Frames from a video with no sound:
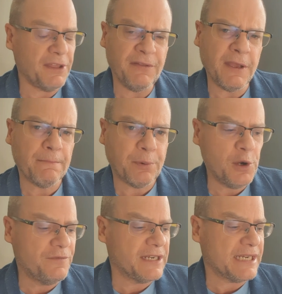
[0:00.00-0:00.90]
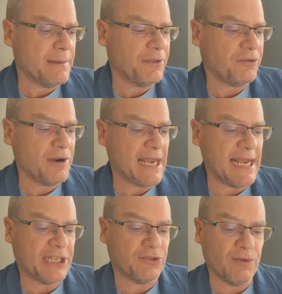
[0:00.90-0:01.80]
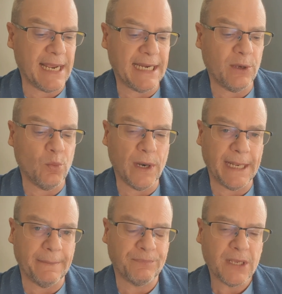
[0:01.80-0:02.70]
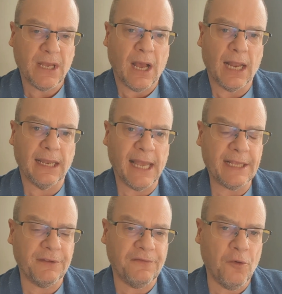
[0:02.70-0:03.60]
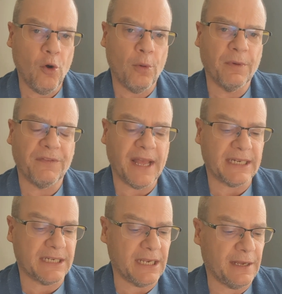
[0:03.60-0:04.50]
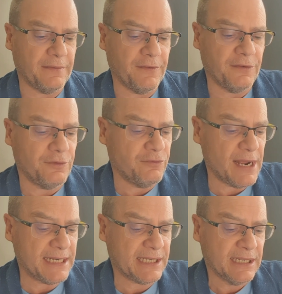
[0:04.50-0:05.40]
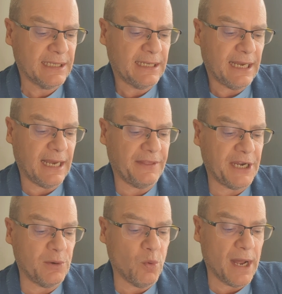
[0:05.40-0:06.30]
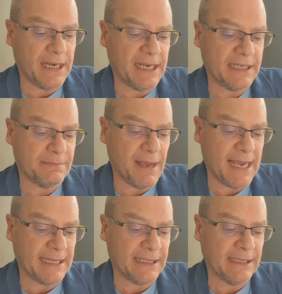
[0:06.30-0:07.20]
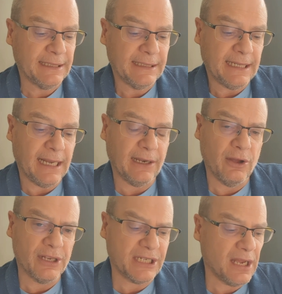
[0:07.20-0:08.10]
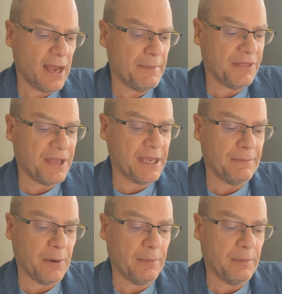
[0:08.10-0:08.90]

I think the improver is number 3, It's Raining William. I like the form of that race that he won his maiden. Last time, I think he